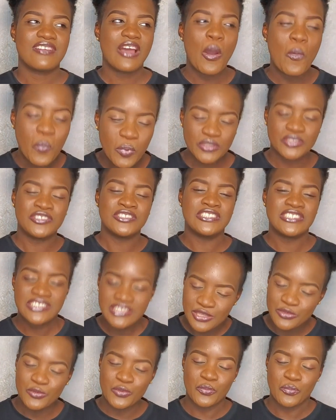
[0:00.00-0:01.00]

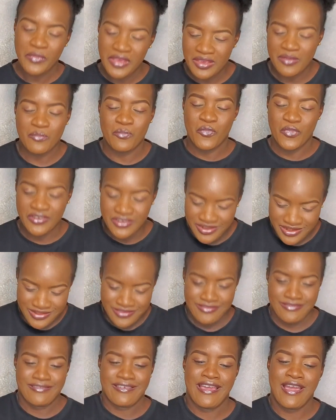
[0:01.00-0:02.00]
opportunity to make money.
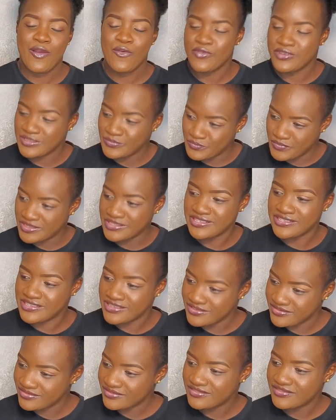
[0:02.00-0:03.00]
I was
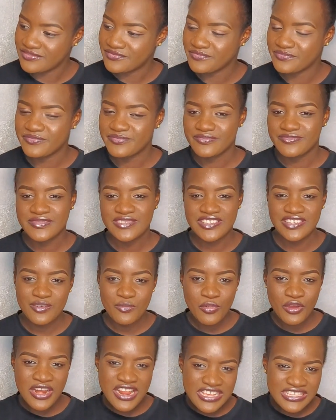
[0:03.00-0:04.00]
busy. The
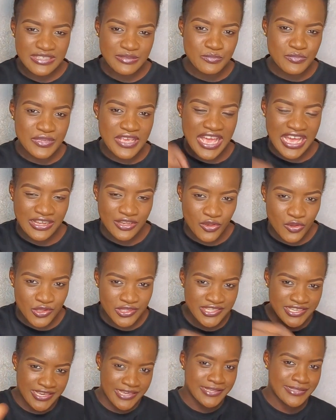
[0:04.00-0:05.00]
bonus in me had
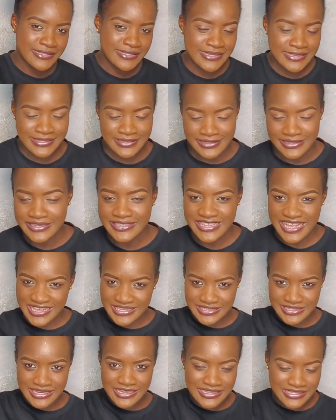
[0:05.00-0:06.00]
not kicked in. It
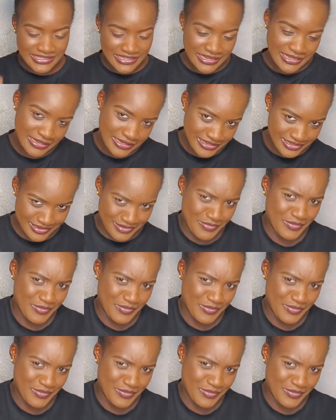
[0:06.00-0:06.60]
has kicked in.